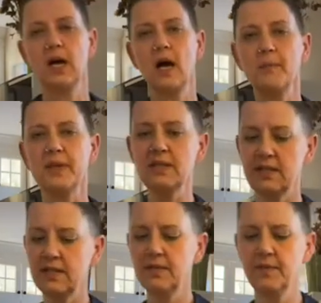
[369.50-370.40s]

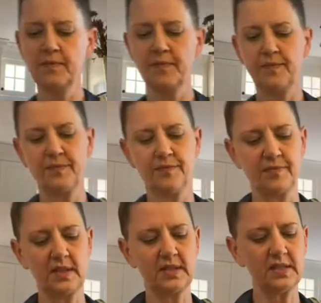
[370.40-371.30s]
hummus.
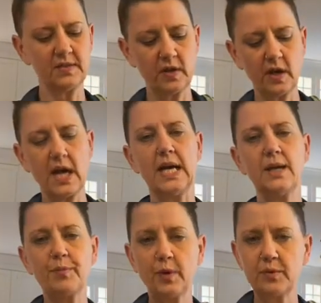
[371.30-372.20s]
This is very high
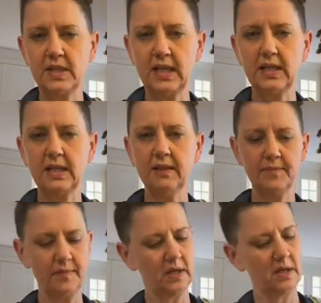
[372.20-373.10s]
in protein.
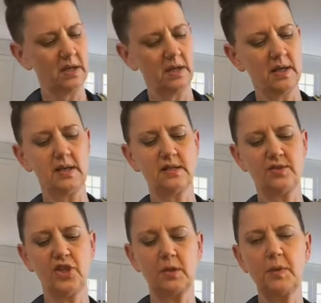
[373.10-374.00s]
It's
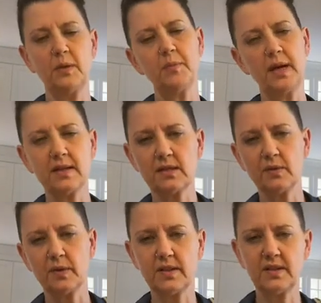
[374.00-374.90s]
chickpea paste
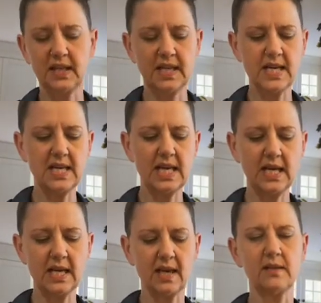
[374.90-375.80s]
with
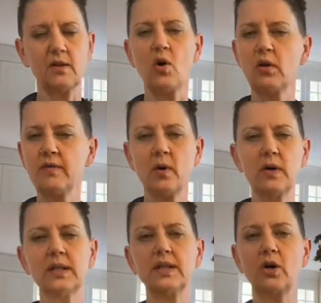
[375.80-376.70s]
tahini and olive
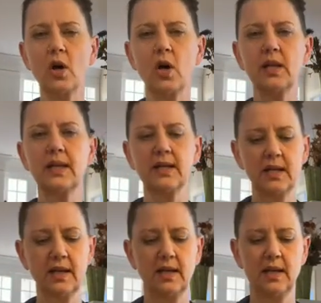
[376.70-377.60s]
oil and garlic.
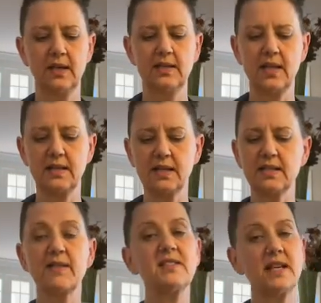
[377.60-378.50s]
It does
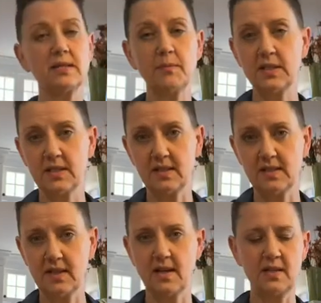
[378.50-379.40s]
have sesame seeds
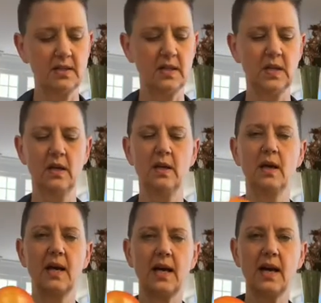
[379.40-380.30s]
in it.
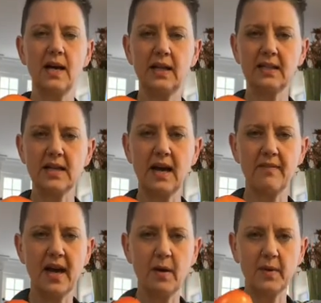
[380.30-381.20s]
And I like to have
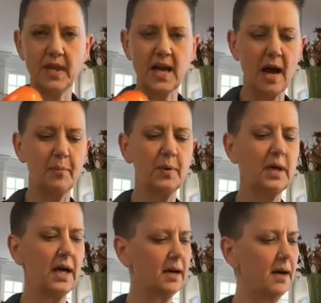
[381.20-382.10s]
that with an apple
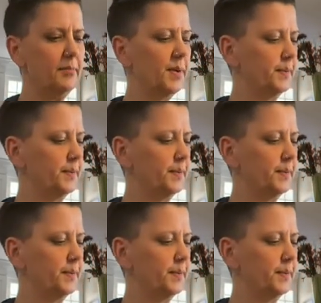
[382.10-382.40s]
cut up.